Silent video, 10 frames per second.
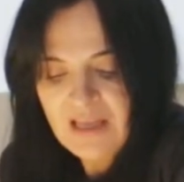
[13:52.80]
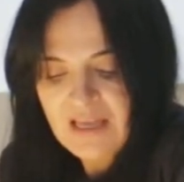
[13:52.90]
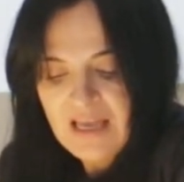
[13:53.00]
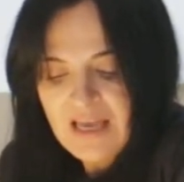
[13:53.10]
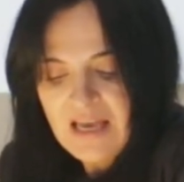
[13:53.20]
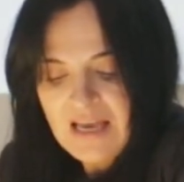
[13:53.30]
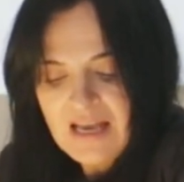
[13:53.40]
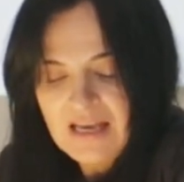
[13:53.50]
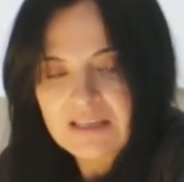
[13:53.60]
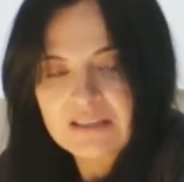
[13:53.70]

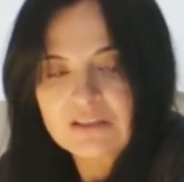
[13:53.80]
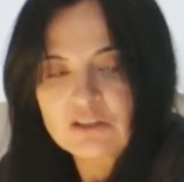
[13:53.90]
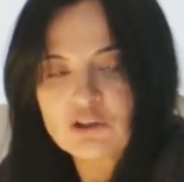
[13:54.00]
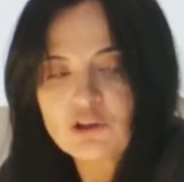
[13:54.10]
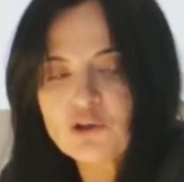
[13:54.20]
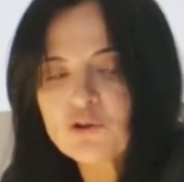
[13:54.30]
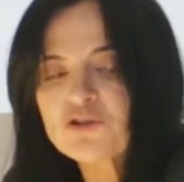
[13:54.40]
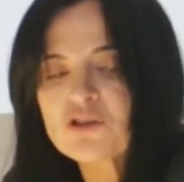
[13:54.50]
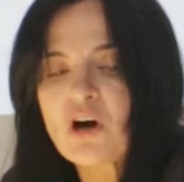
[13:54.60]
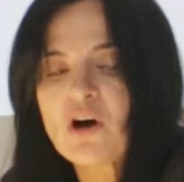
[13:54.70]
the
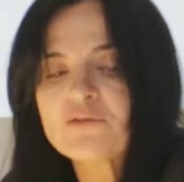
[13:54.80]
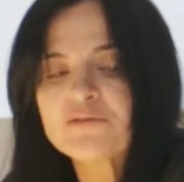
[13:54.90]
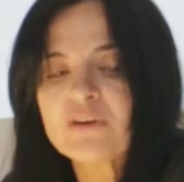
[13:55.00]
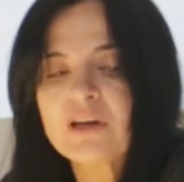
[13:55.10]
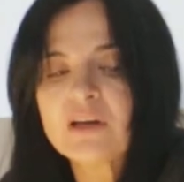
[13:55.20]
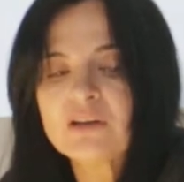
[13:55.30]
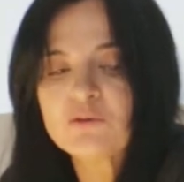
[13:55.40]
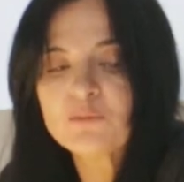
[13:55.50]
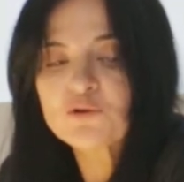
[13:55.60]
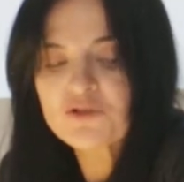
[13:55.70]
use of
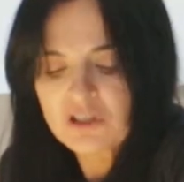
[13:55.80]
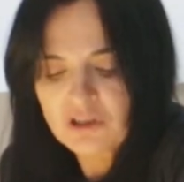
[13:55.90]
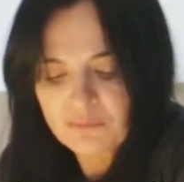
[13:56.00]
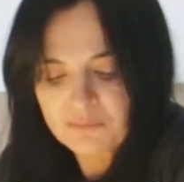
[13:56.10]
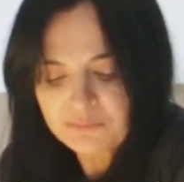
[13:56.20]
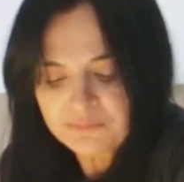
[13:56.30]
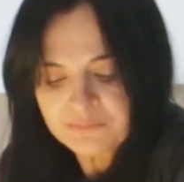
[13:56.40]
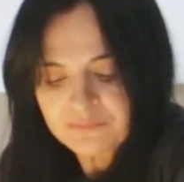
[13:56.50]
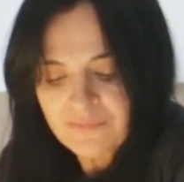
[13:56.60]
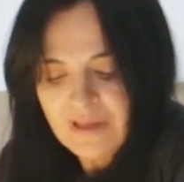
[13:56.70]
the museum
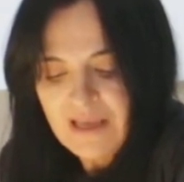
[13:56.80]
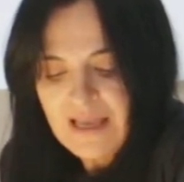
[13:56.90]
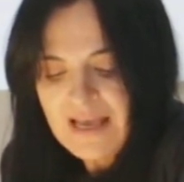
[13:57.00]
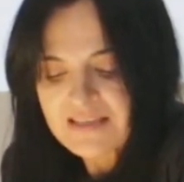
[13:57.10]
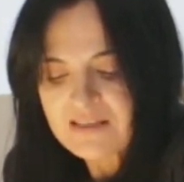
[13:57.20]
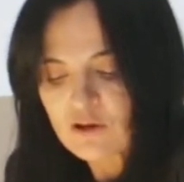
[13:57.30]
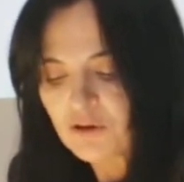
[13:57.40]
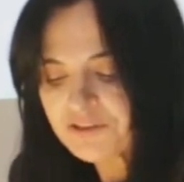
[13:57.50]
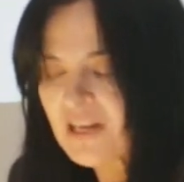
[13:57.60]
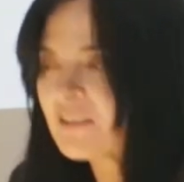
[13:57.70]
as a
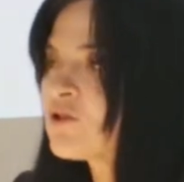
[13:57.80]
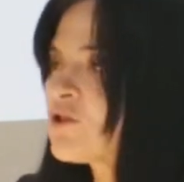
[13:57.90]
contact